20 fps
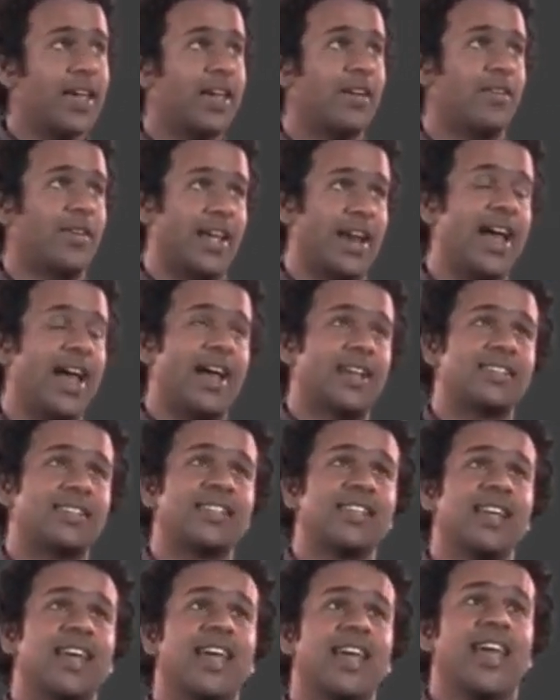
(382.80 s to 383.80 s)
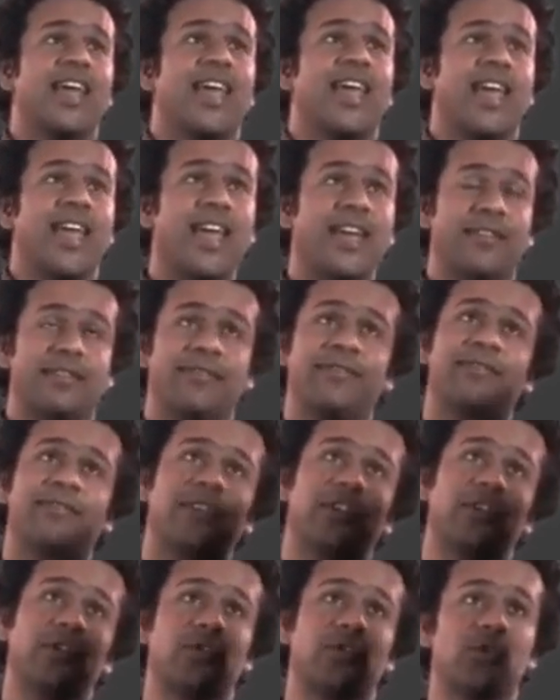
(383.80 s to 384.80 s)
Whereas, if
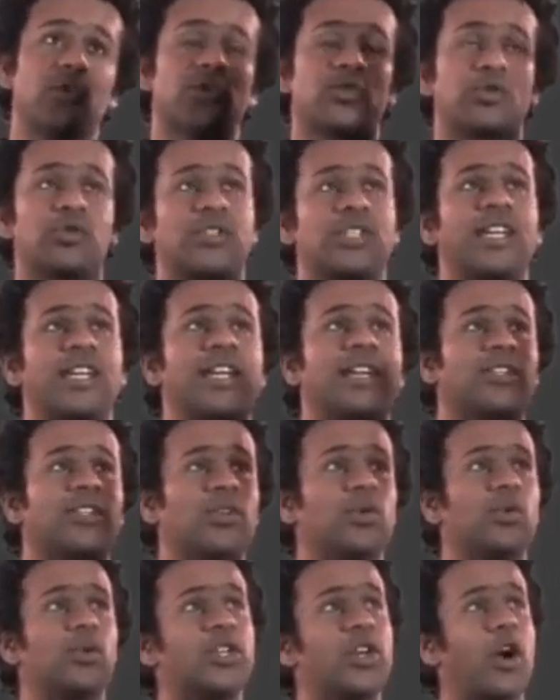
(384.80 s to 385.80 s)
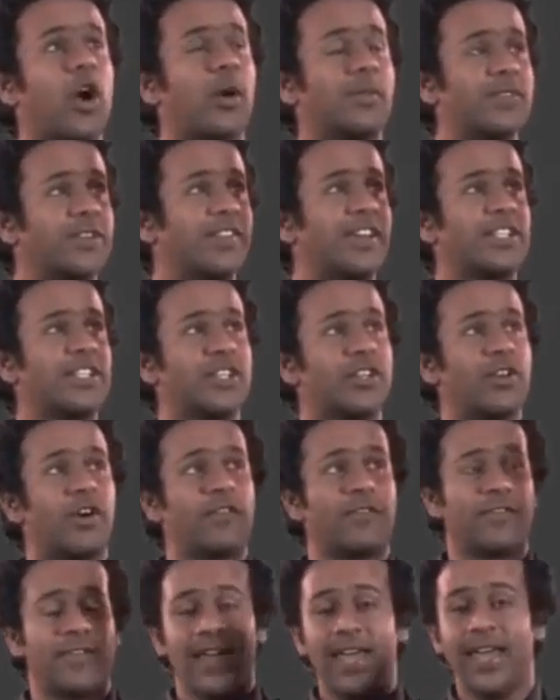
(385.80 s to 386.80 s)
you choose to see it through the observation
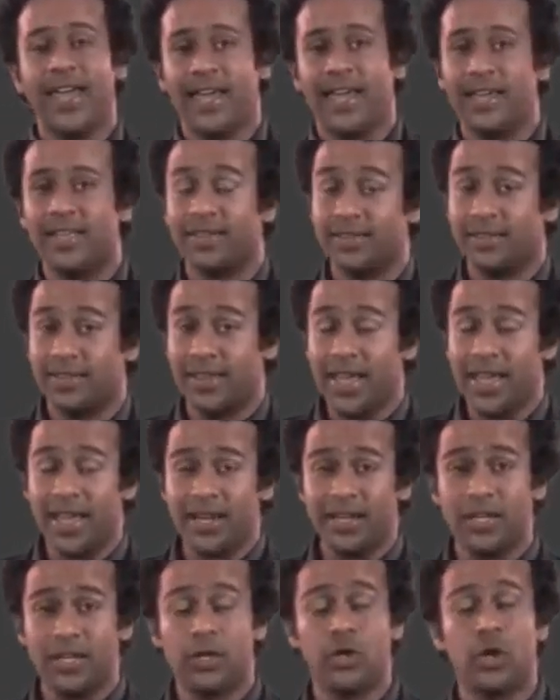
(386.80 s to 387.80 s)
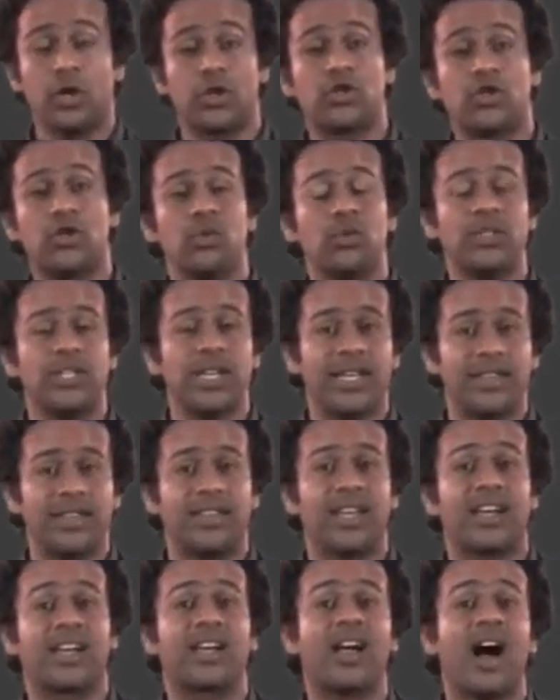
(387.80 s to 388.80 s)
of A, then you're choosing
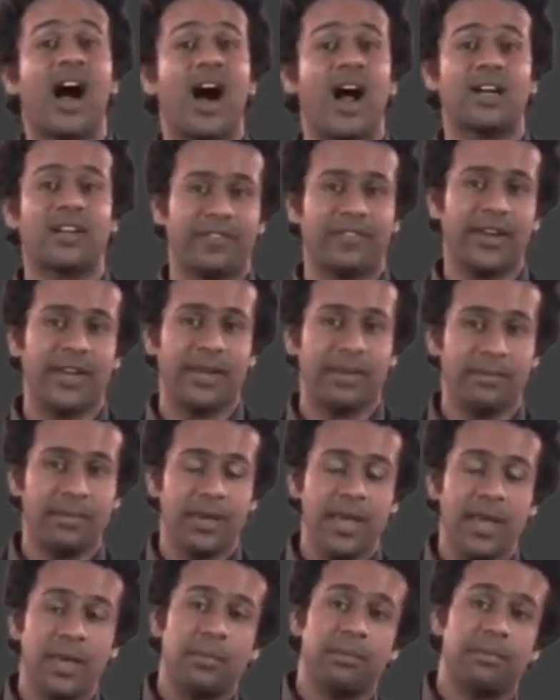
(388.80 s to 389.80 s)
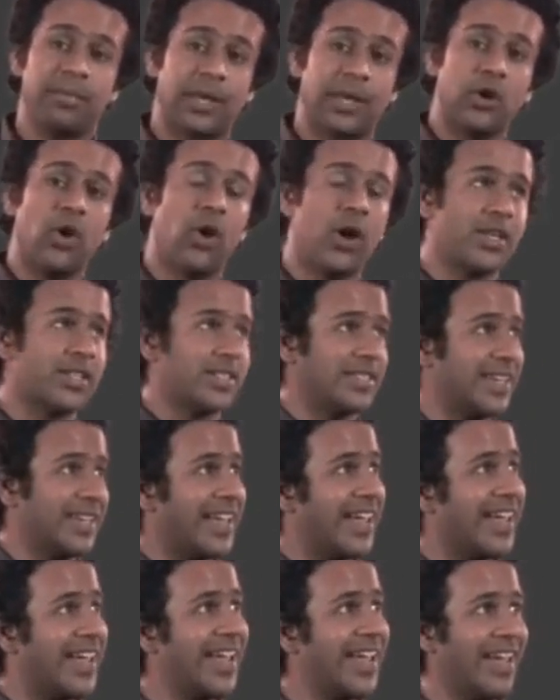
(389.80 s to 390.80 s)
the cart frame because
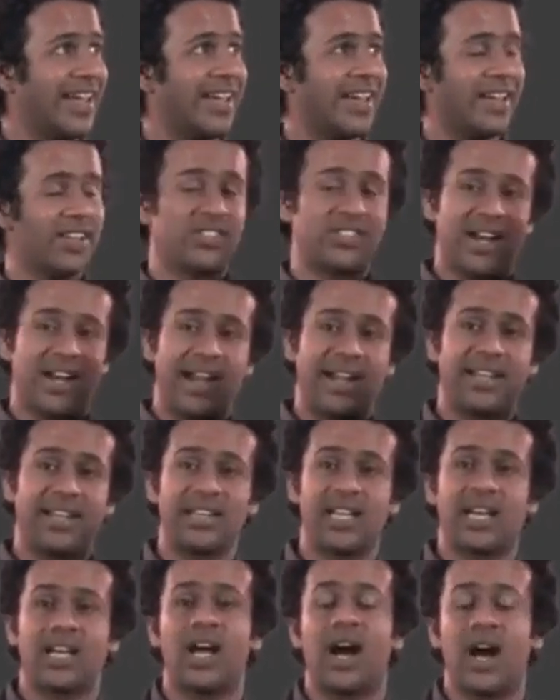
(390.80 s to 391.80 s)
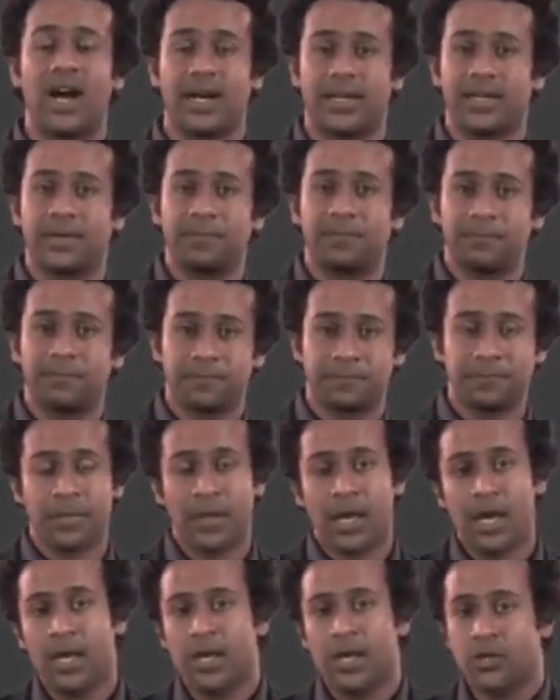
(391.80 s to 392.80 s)
A is riding the cart.
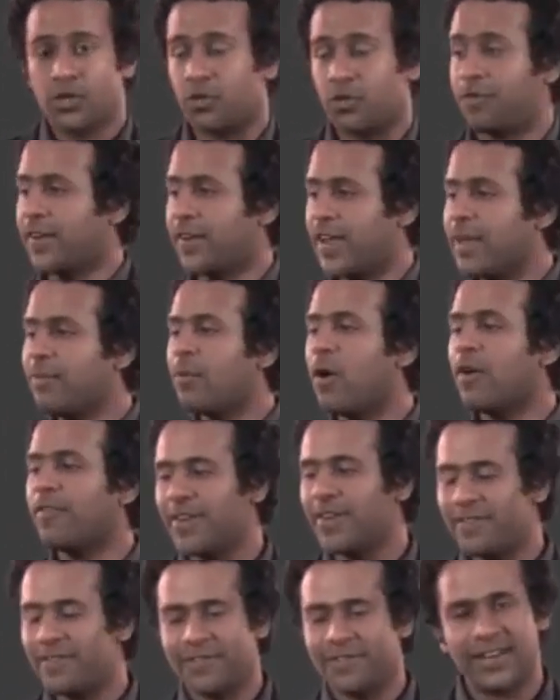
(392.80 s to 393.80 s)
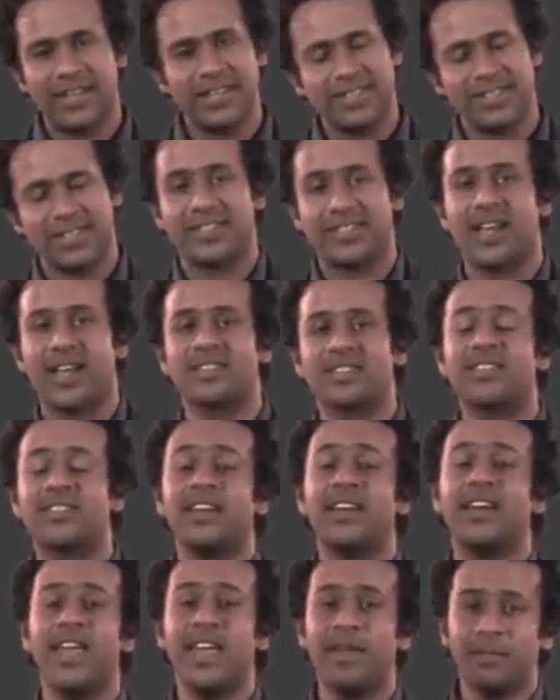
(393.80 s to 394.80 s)
So, frame of reference is just the
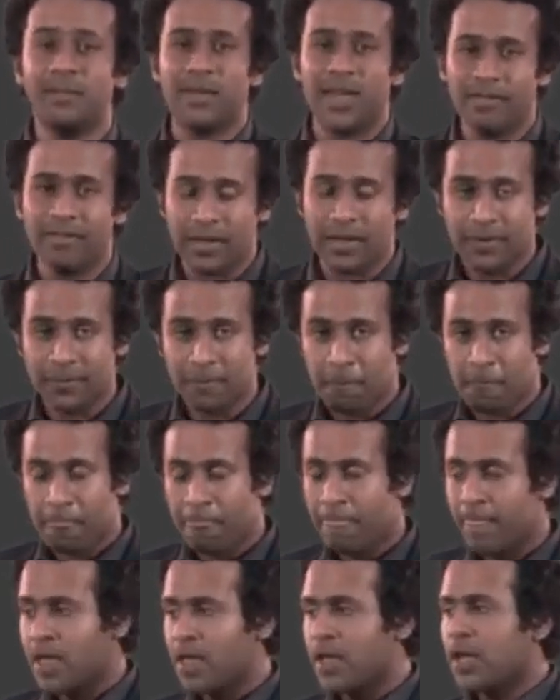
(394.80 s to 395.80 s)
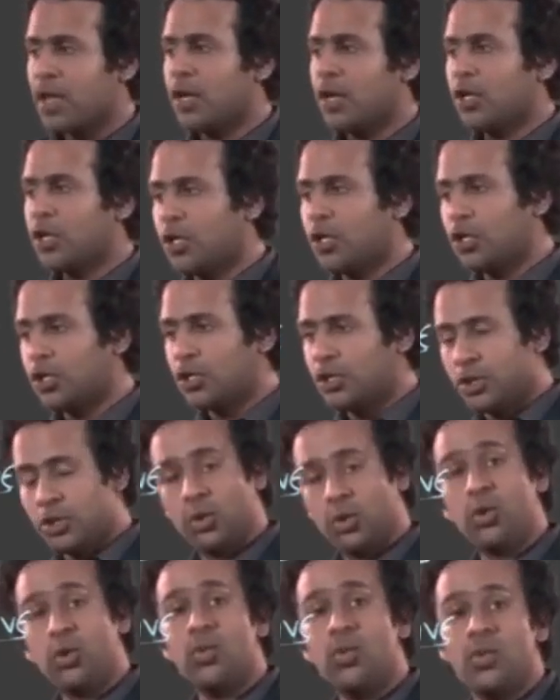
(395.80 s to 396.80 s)
name given
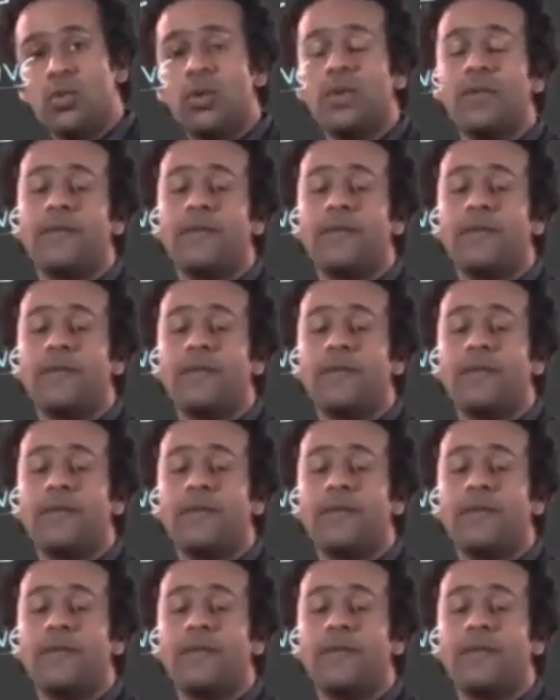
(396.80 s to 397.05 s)
to